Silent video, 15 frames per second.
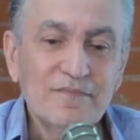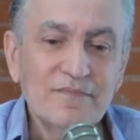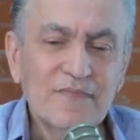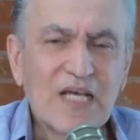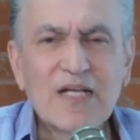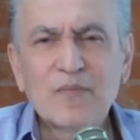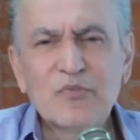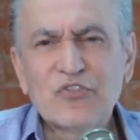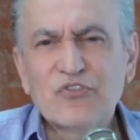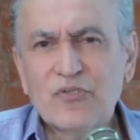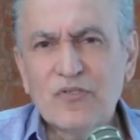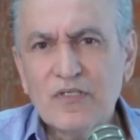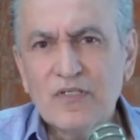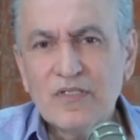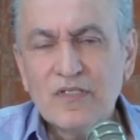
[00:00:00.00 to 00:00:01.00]
And I'm
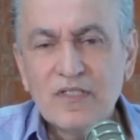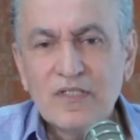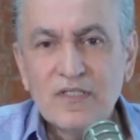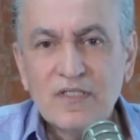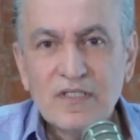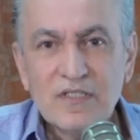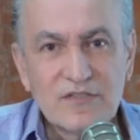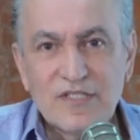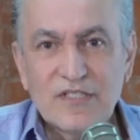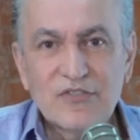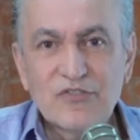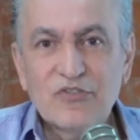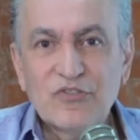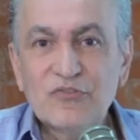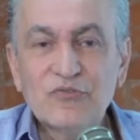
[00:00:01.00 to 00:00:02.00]
sure in
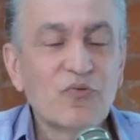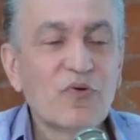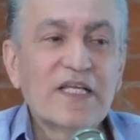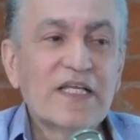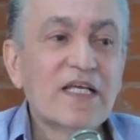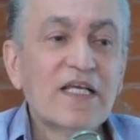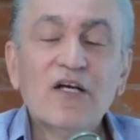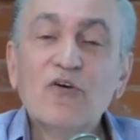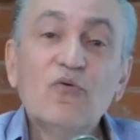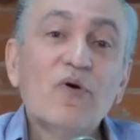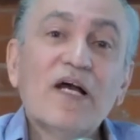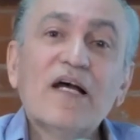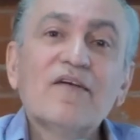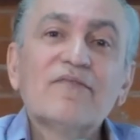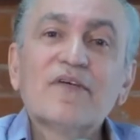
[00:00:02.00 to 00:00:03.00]
1620,
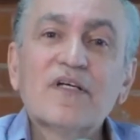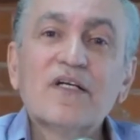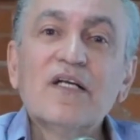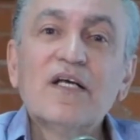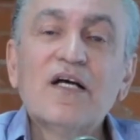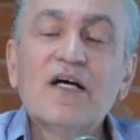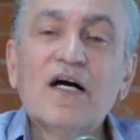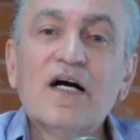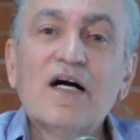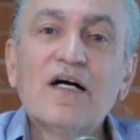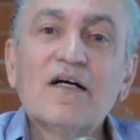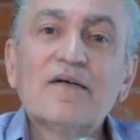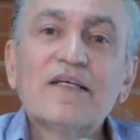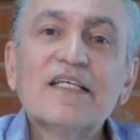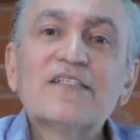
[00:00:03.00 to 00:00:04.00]
whoever
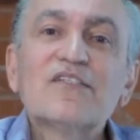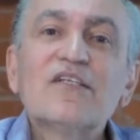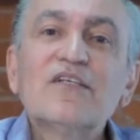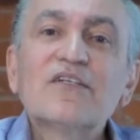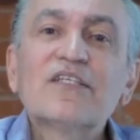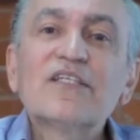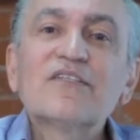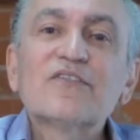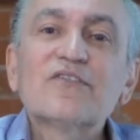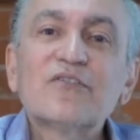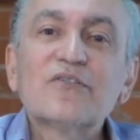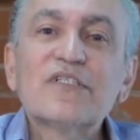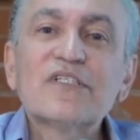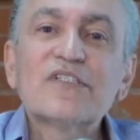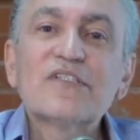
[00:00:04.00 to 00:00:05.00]
is looking
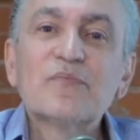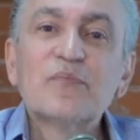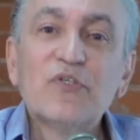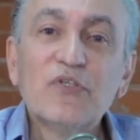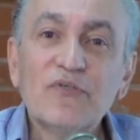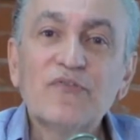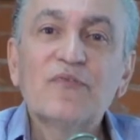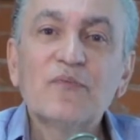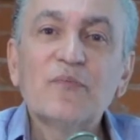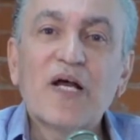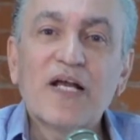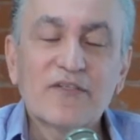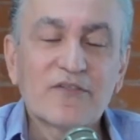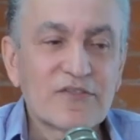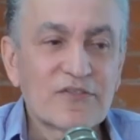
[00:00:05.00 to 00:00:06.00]
through this beautiful
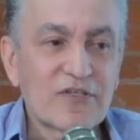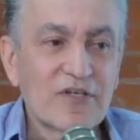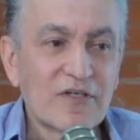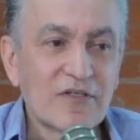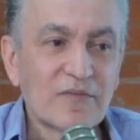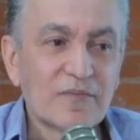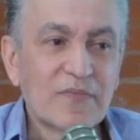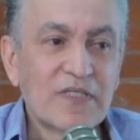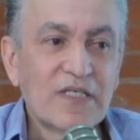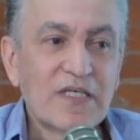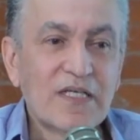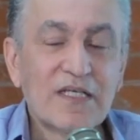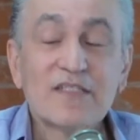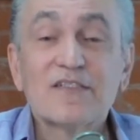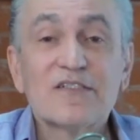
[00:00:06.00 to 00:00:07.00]
microscope
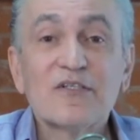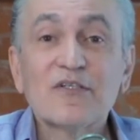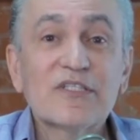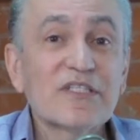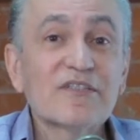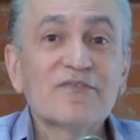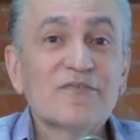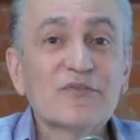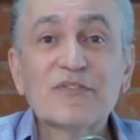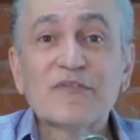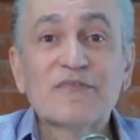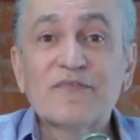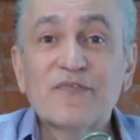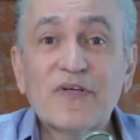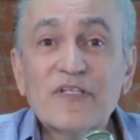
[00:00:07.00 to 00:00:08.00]
is looking for the
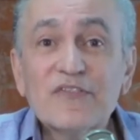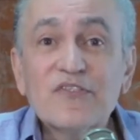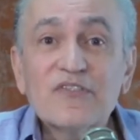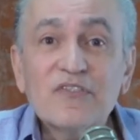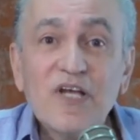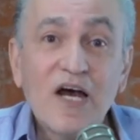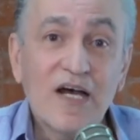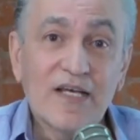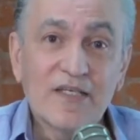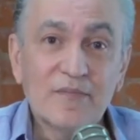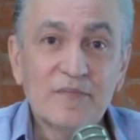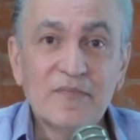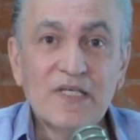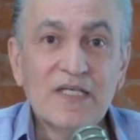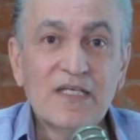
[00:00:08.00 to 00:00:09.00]
first
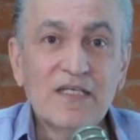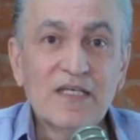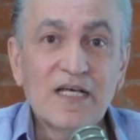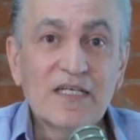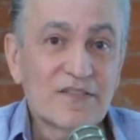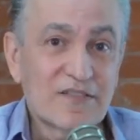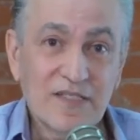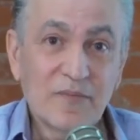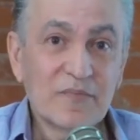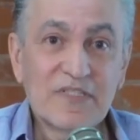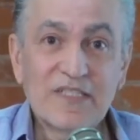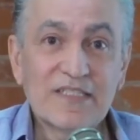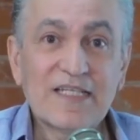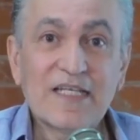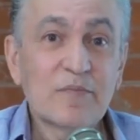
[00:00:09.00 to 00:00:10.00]
time at
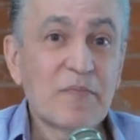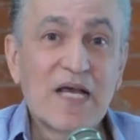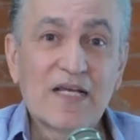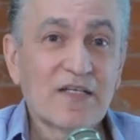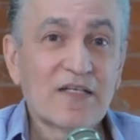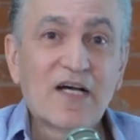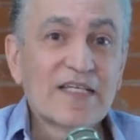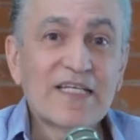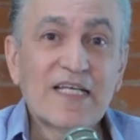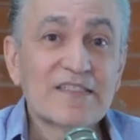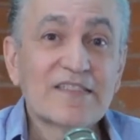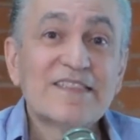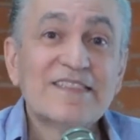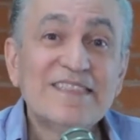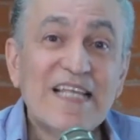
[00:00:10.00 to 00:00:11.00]
something that mankind
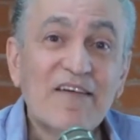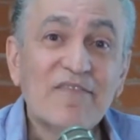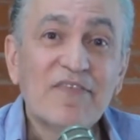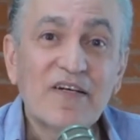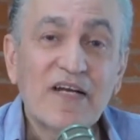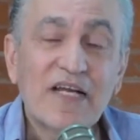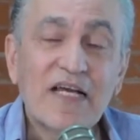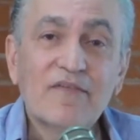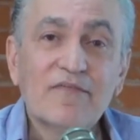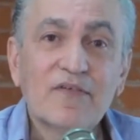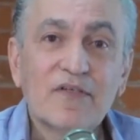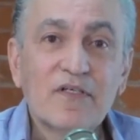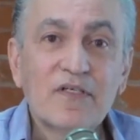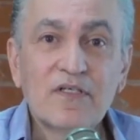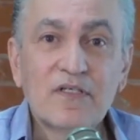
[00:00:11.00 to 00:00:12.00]
has never
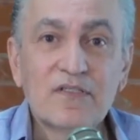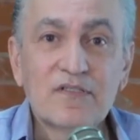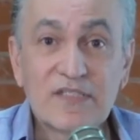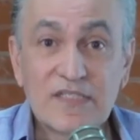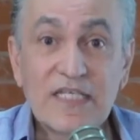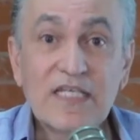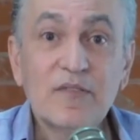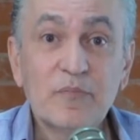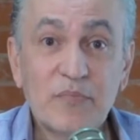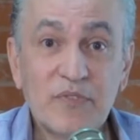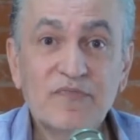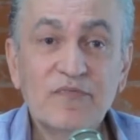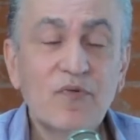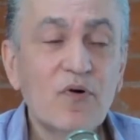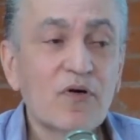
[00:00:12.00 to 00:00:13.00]
ever seen
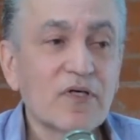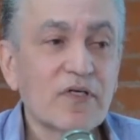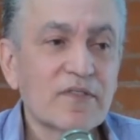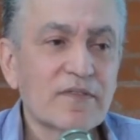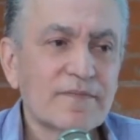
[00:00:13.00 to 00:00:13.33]
before.